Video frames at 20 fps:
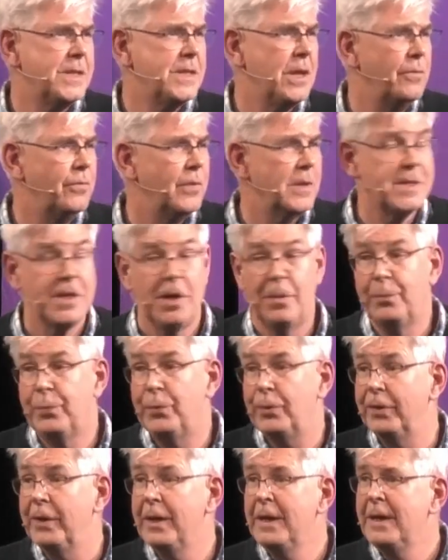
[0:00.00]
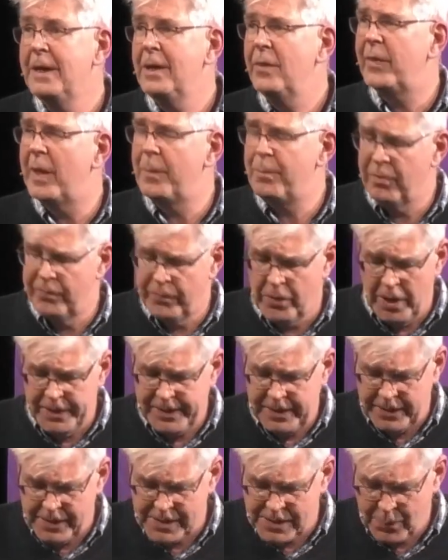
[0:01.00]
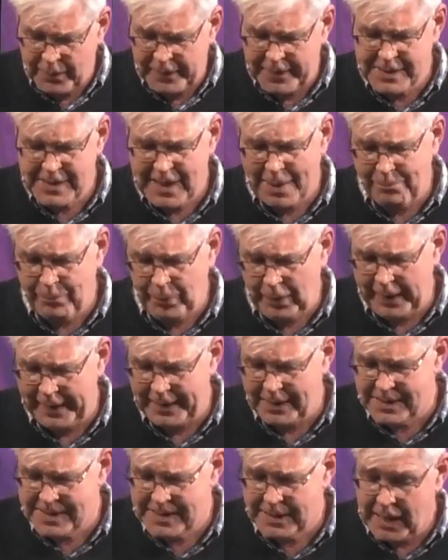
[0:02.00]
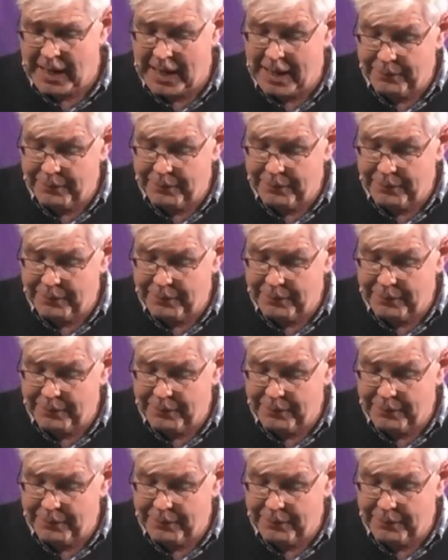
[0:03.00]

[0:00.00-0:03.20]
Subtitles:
So, for example, they provided us with a template